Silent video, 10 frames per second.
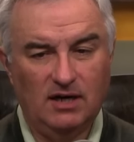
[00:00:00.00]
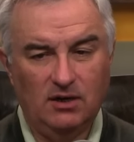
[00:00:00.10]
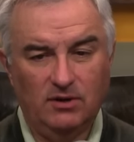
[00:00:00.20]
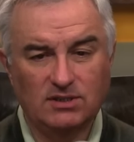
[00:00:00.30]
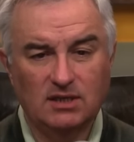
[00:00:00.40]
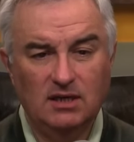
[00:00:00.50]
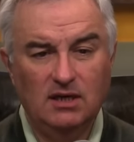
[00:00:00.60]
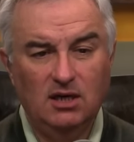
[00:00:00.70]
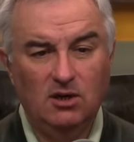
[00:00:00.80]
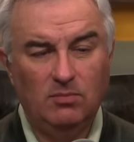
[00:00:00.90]
iOS,
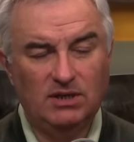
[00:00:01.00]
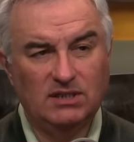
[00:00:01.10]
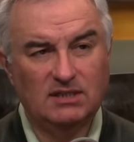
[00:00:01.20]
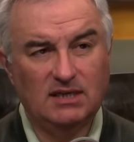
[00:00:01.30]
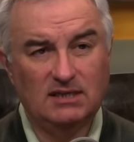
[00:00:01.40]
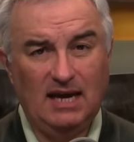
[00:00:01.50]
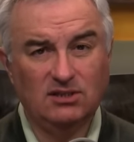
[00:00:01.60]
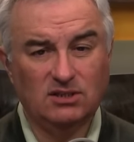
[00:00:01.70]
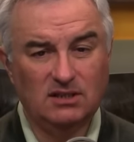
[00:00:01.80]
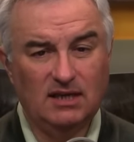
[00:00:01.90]
but he said
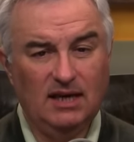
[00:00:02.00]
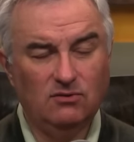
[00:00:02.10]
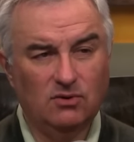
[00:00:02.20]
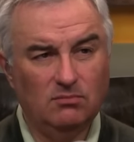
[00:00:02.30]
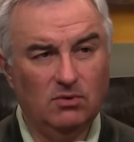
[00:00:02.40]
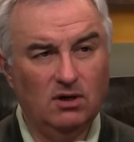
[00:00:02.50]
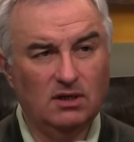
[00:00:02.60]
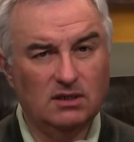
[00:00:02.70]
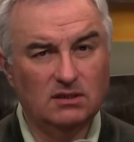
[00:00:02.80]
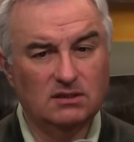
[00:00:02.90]
actually the Android
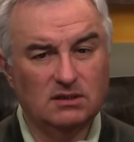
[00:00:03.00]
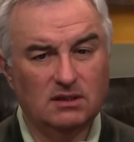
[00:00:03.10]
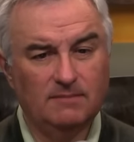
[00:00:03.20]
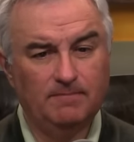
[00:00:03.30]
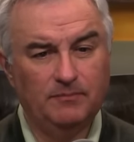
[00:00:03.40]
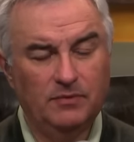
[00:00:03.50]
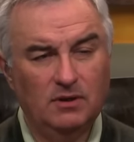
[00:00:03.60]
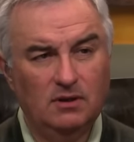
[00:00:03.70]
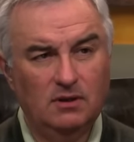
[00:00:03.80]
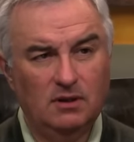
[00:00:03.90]
market is uh,
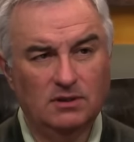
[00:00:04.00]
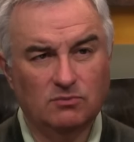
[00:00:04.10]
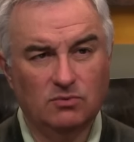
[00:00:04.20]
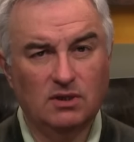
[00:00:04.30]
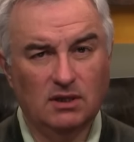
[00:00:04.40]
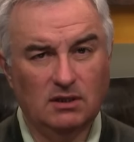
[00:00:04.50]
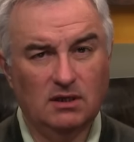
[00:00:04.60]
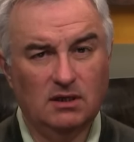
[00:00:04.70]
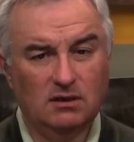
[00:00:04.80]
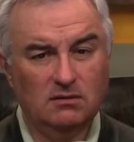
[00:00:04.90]
is really
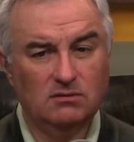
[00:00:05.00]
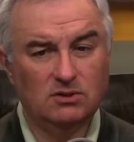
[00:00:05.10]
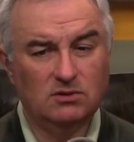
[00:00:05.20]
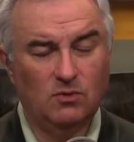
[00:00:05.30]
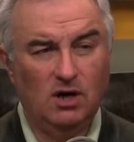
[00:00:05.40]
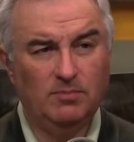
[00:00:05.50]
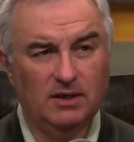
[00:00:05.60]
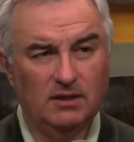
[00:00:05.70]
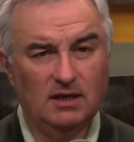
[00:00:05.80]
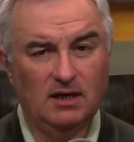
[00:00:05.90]
uh,
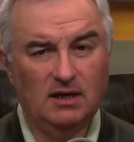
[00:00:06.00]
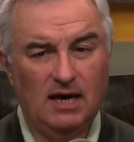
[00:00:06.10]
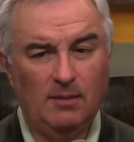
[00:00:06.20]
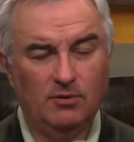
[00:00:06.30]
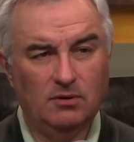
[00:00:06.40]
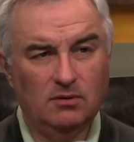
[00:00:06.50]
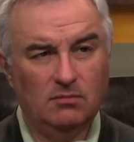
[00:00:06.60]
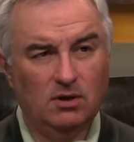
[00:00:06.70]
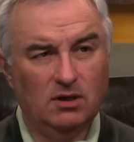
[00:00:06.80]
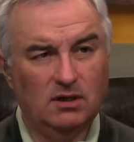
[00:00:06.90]
swamping the uh, Apple
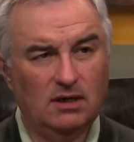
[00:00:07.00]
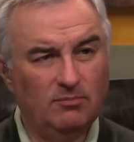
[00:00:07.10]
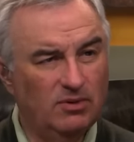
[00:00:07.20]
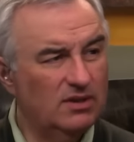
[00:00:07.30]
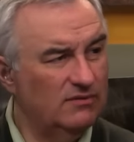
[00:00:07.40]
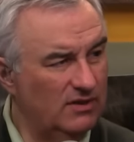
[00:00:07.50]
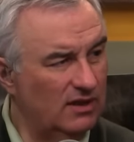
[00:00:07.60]
market. I believe